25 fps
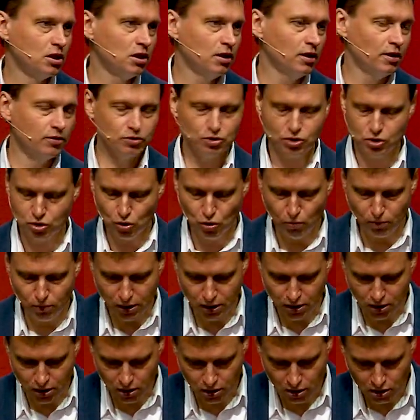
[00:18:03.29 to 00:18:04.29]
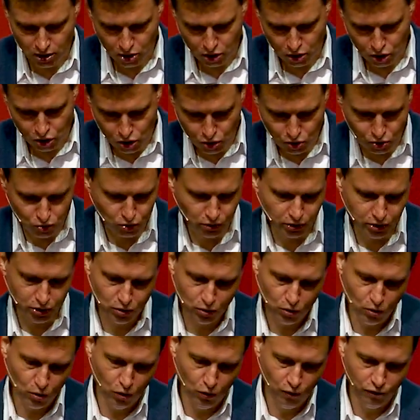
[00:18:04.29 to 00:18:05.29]
and so many newly
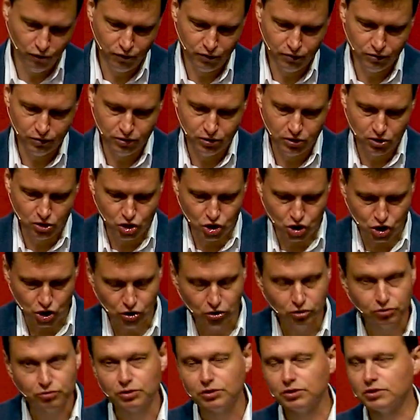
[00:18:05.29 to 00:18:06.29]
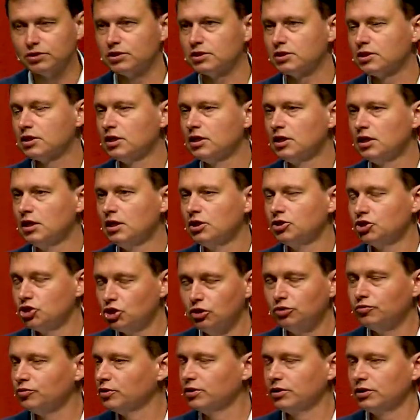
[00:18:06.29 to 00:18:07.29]
orphaned
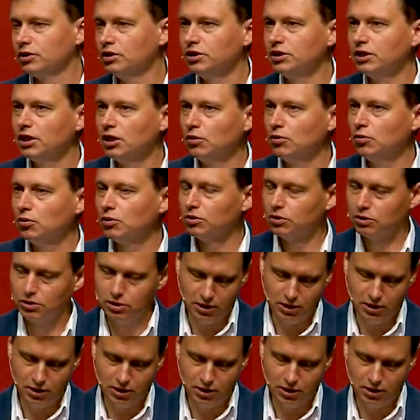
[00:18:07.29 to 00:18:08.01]
children in our